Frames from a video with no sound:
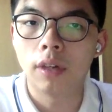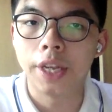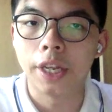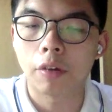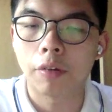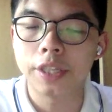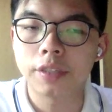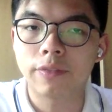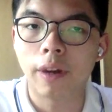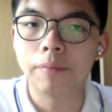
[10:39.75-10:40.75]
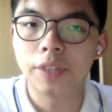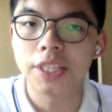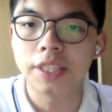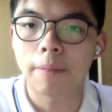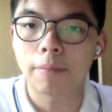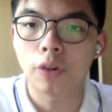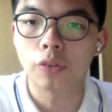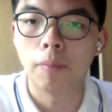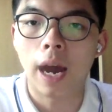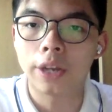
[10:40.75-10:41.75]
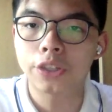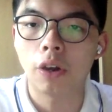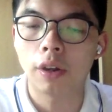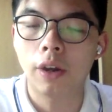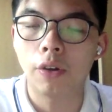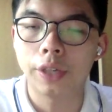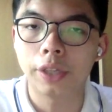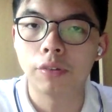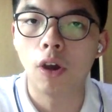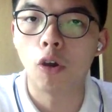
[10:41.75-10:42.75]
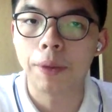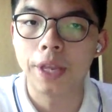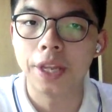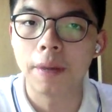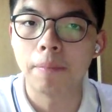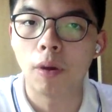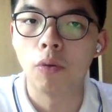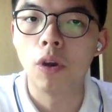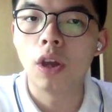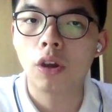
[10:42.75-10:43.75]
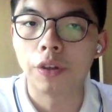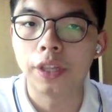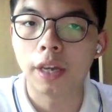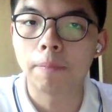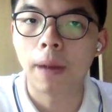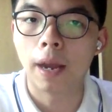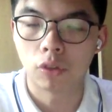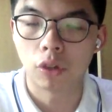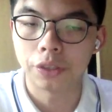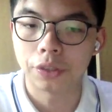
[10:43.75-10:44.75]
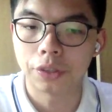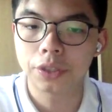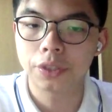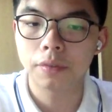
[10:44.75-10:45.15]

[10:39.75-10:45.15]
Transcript: increased from December to March, according to the opinion poll conducted by Reuters.